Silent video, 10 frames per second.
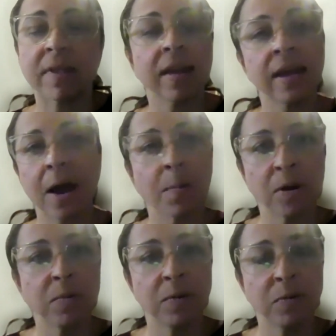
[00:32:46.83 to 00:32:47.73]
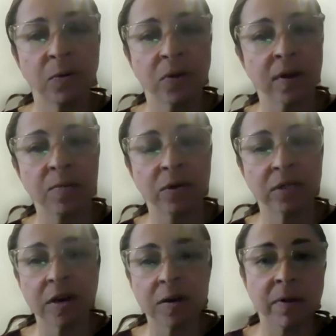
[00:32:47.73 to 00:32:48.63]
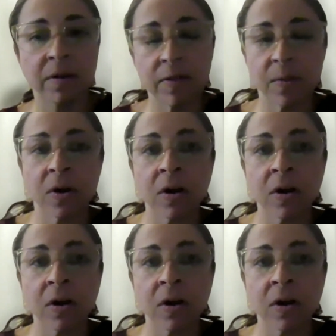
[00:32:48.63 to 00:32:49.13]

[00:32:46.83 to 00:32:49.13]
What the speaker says: say how many people with type 1 diabetes there